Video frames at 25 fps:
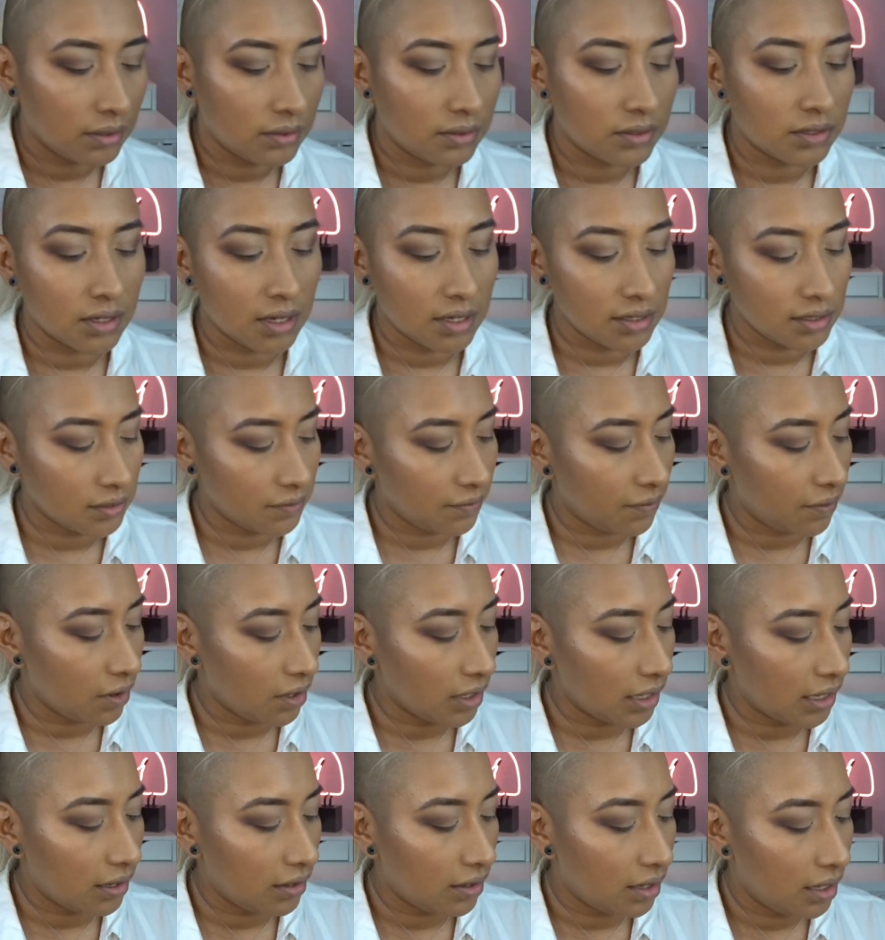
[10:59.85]
Tons of
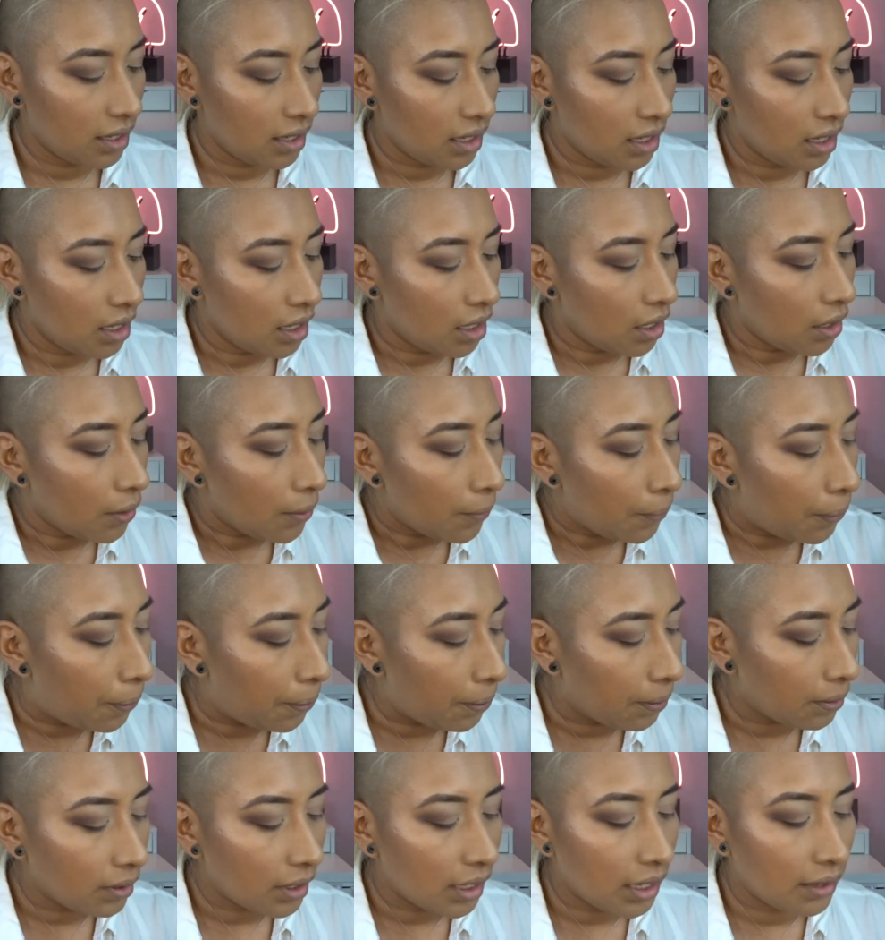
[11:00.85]
fallout.
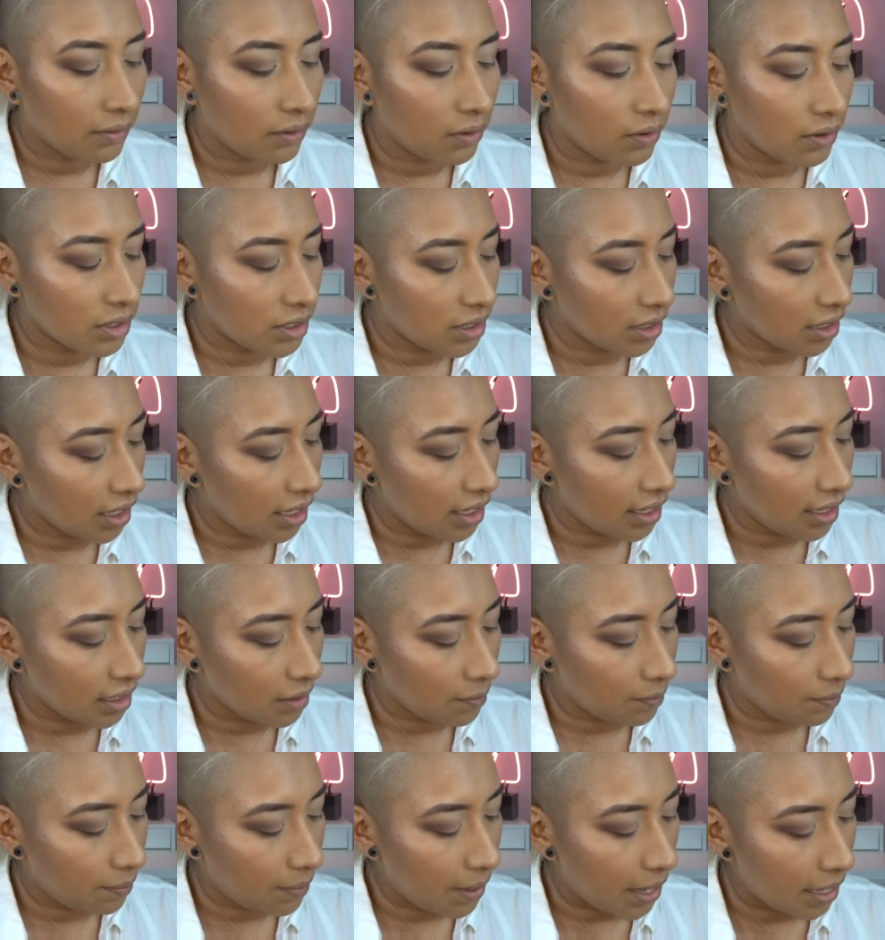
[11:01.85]
I'm going to go ahead and
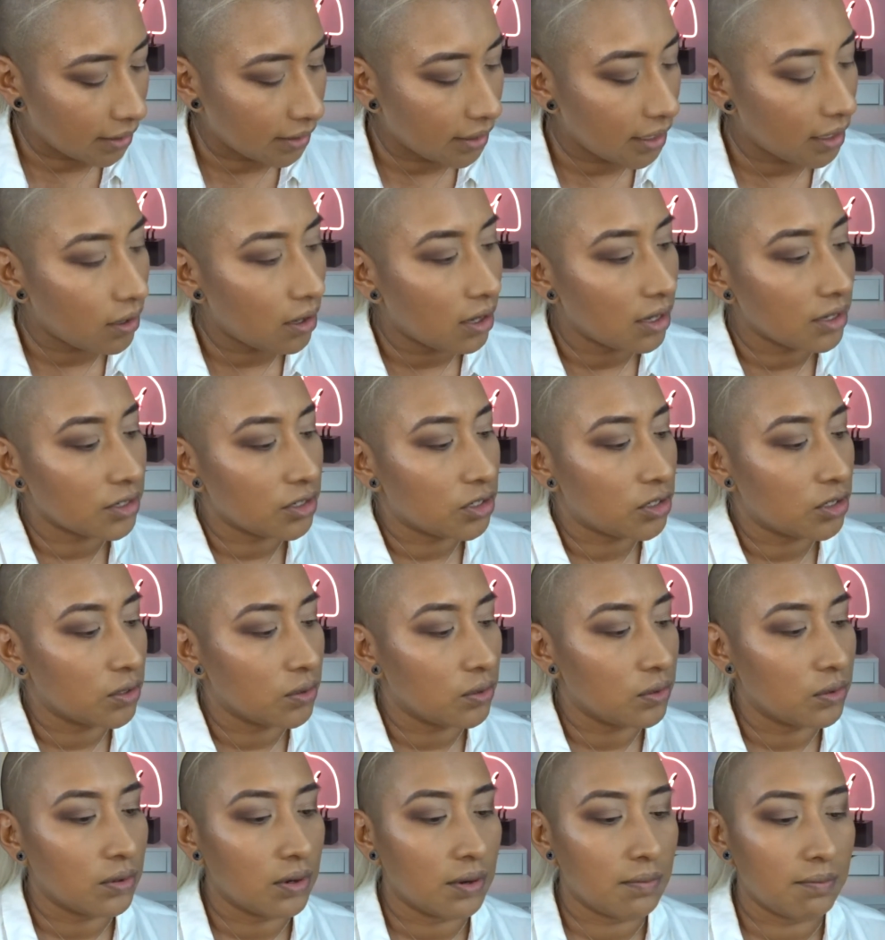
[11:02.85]
pack that
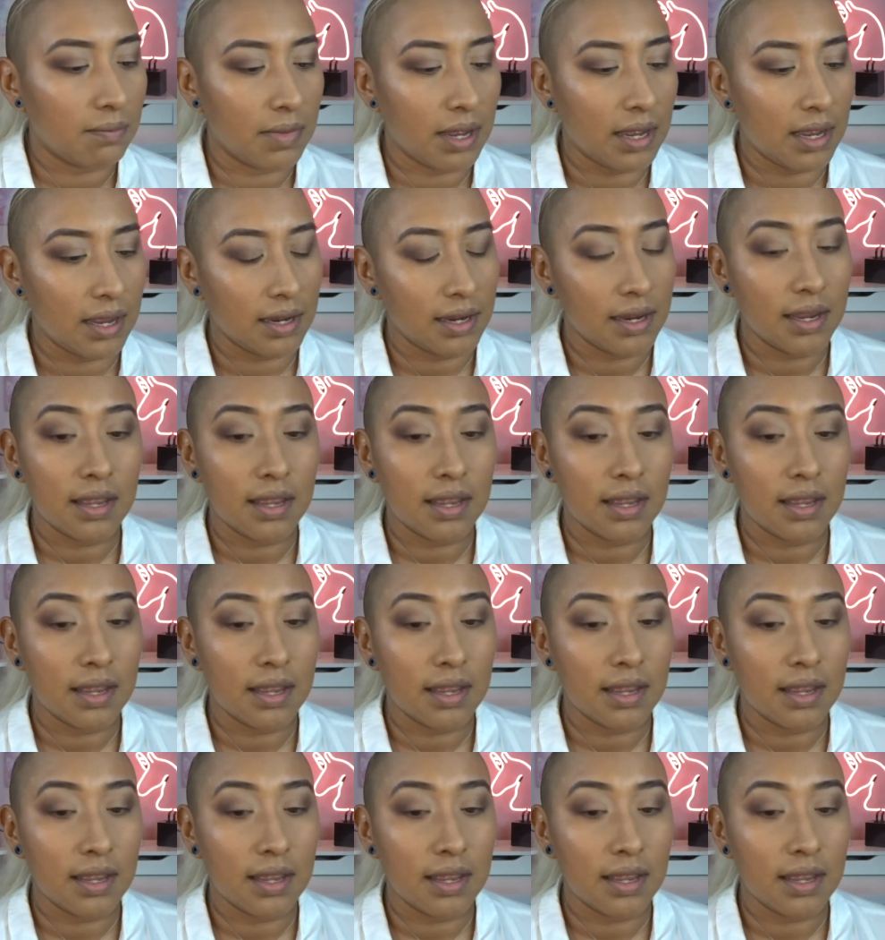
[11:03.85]
onto my